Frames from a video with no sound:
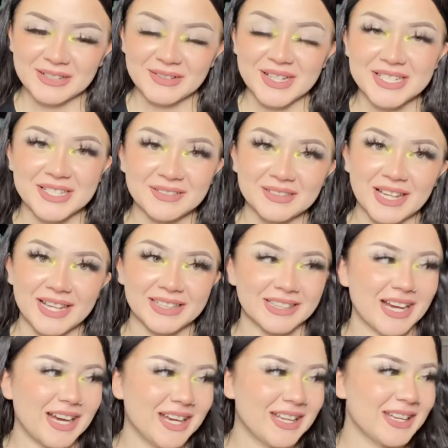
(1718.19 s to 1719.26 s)
I do like
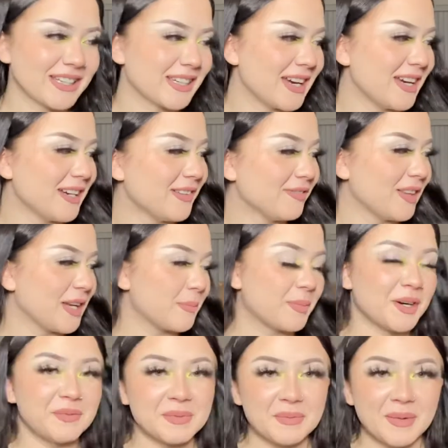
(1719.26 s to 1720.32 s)
that. It kind of like
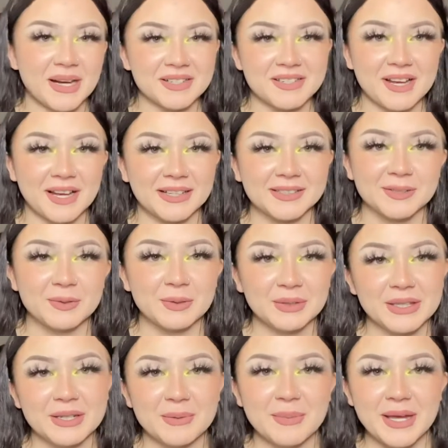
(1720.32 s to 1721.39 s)
brought me back to high school a
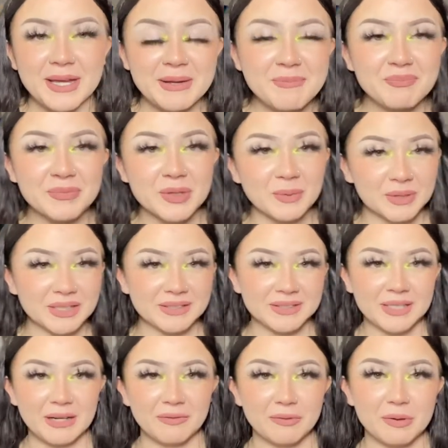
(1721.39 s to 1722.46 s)
little bit with the
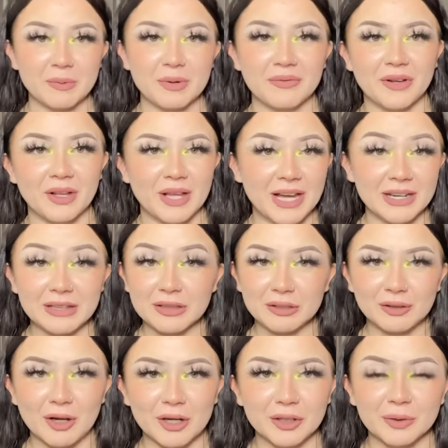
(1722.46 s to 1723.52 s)
stuff we would have all had in the
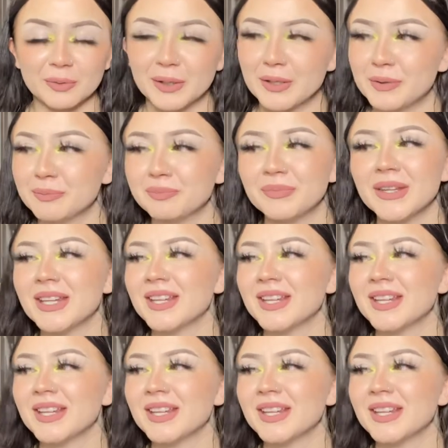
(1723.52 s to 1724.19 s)
locker room.